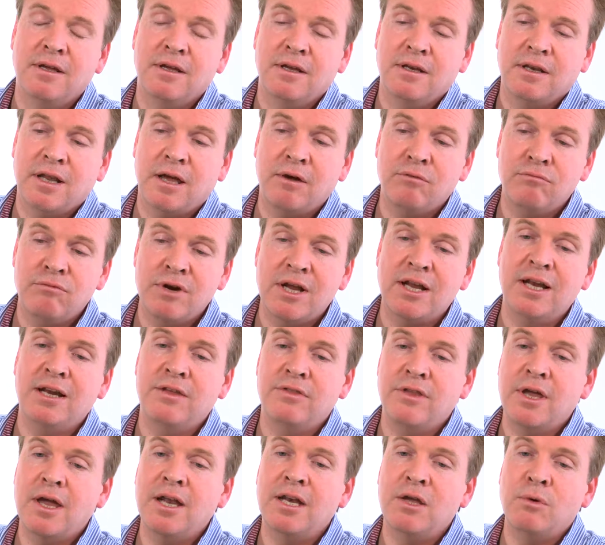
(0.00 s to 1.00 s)
Now really
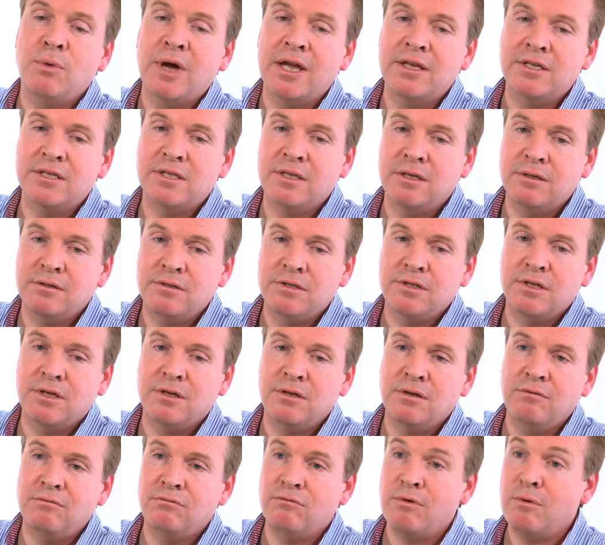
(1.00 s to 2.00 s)
the only way
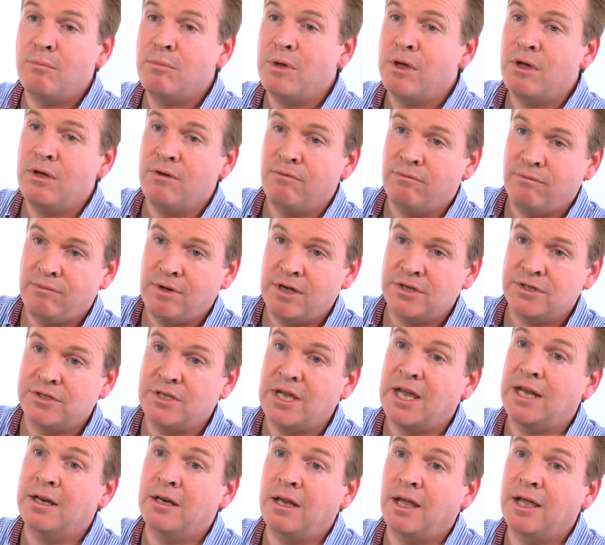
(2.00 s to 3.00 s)
to remove a
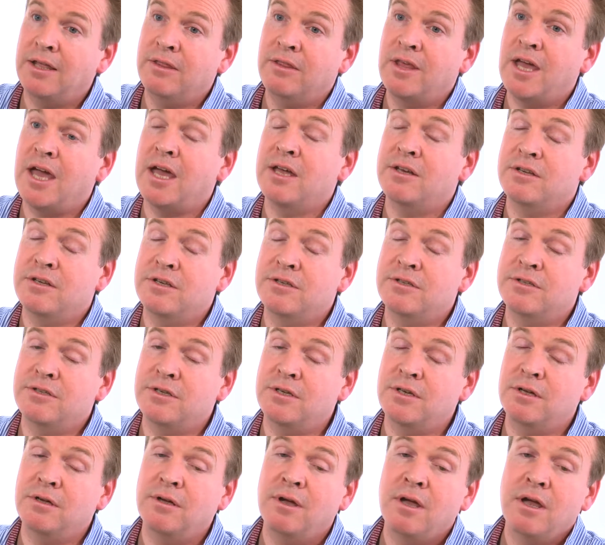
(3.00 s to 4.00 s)
stain like that is
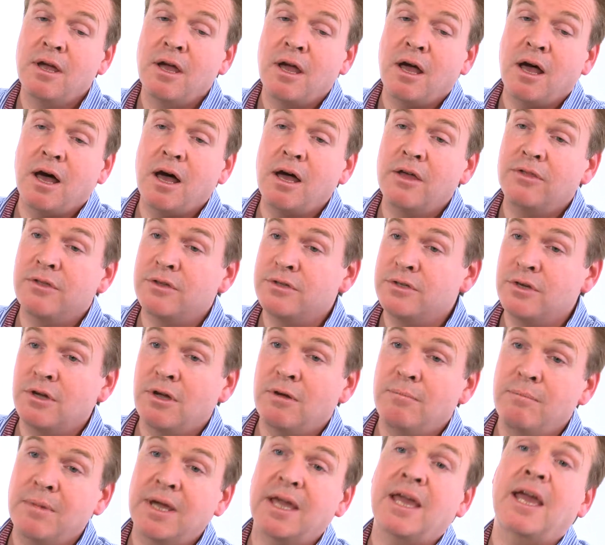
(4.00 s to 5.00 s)
to either do
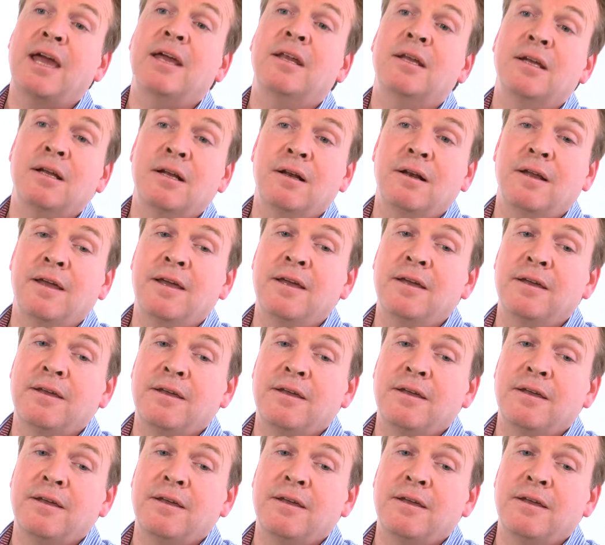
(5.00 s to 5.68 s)
it mechanically